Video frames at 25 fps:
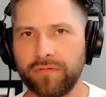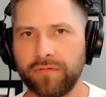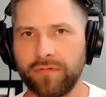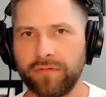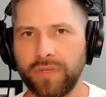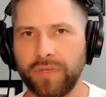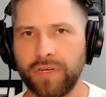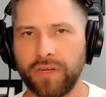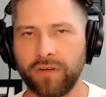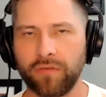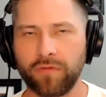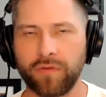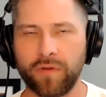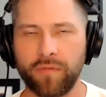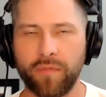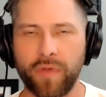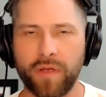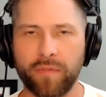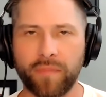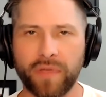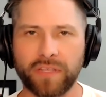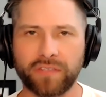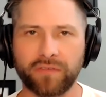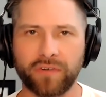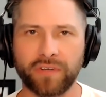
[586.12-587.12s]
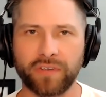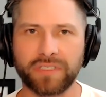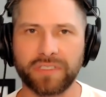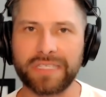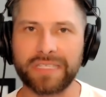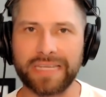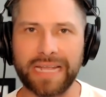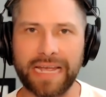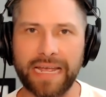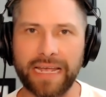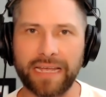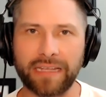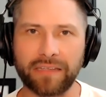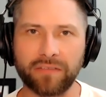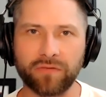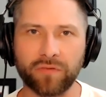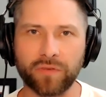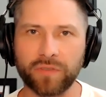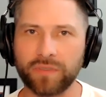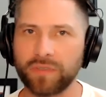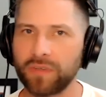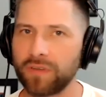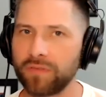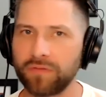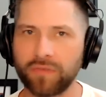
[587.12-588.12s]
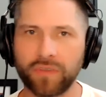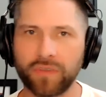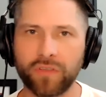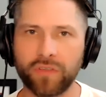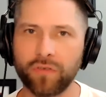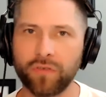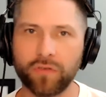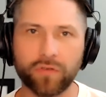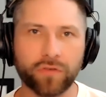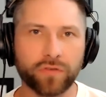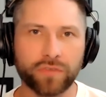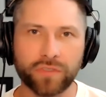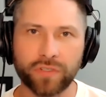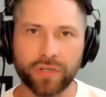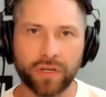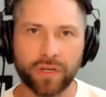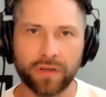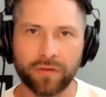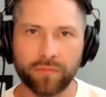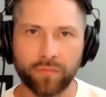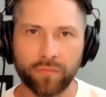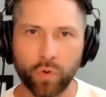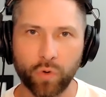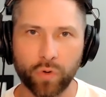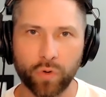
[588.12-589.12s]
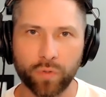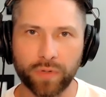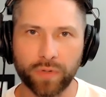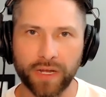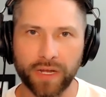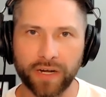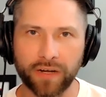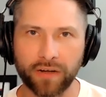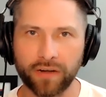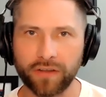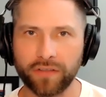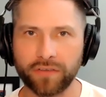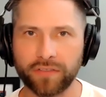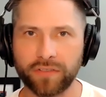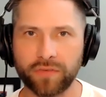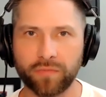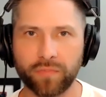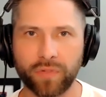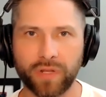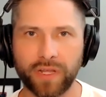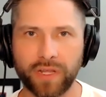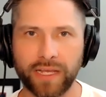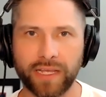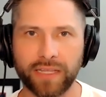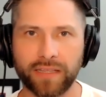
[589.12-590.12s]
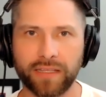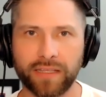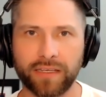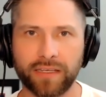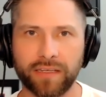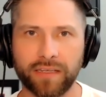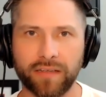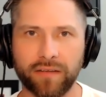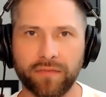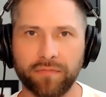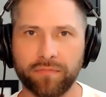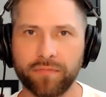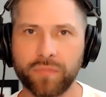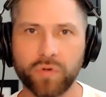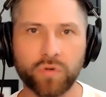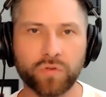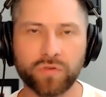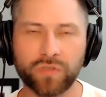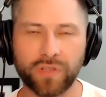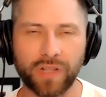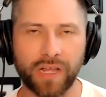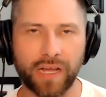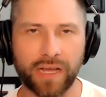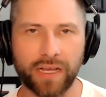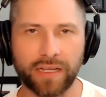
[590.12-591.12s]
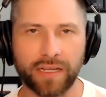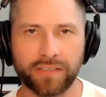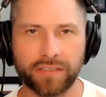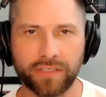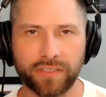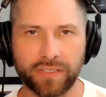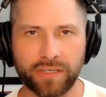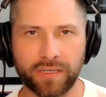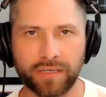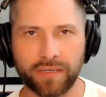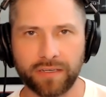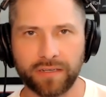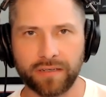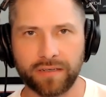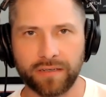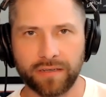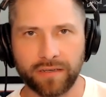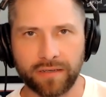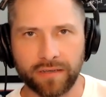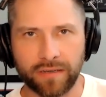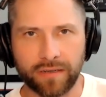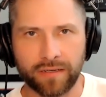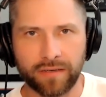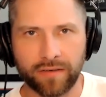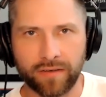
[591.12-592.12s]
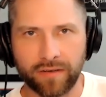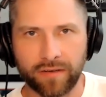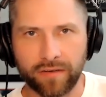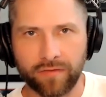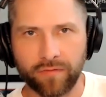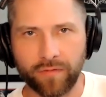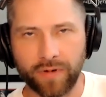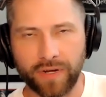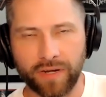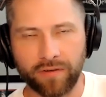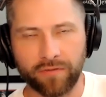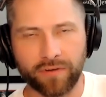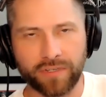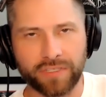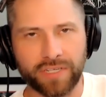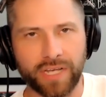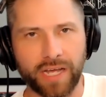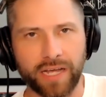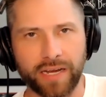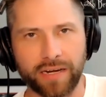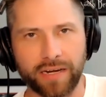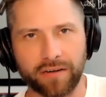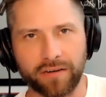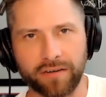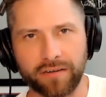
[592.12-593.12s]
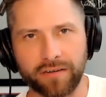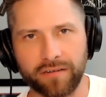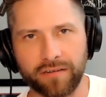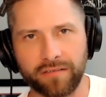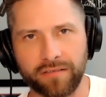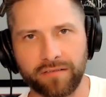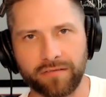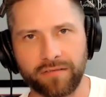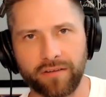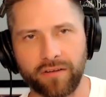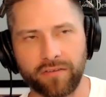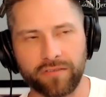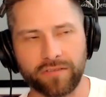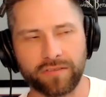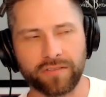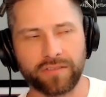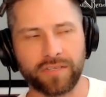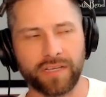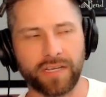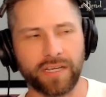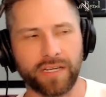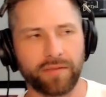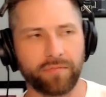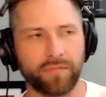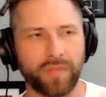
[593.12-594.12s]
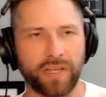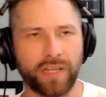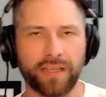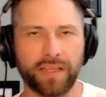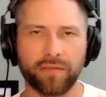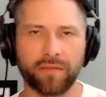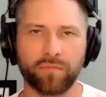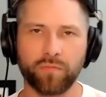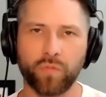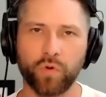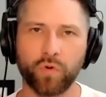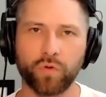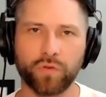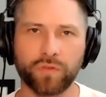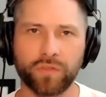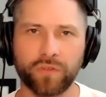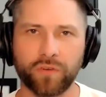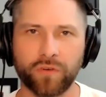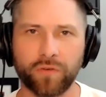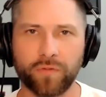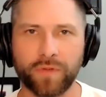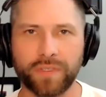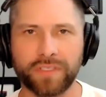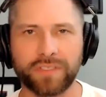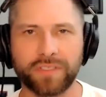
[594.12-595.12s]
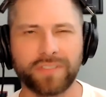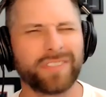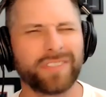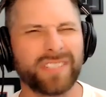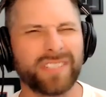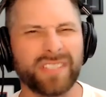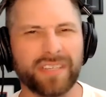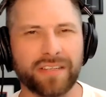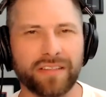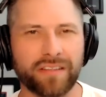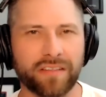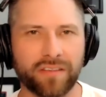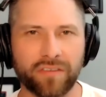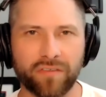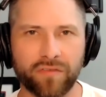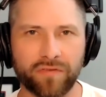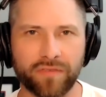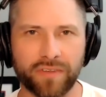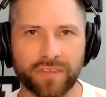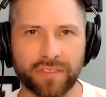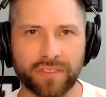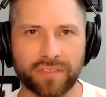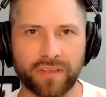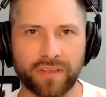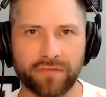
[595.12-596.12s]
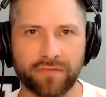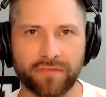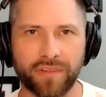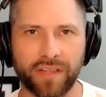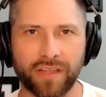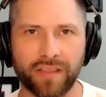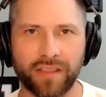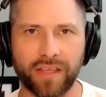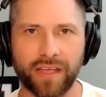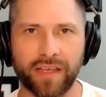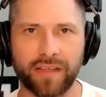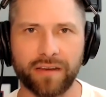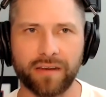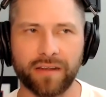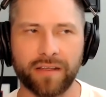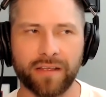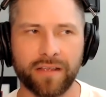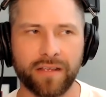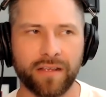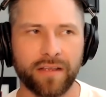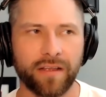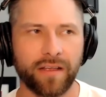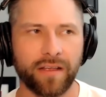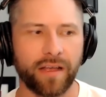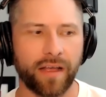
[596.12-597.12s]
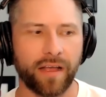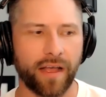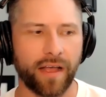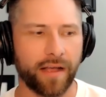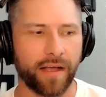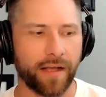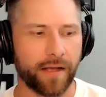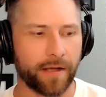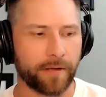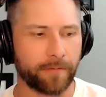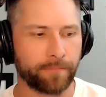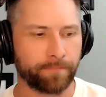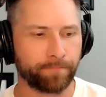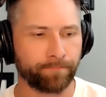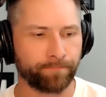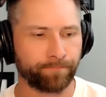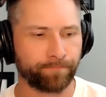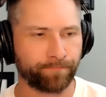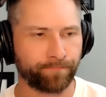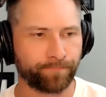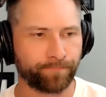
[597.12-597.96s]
one of my best friend's dads was a huge pool player. He used to play at the Moose Lodge when he retired. all the time, like in pool tournaments, just silly, goofy stuff like that. Um,